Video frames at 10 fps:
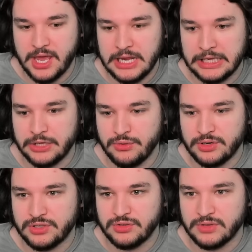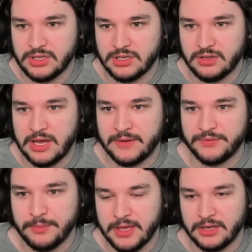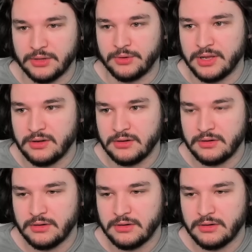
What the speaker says: a Luke to kill off the Mandalorian.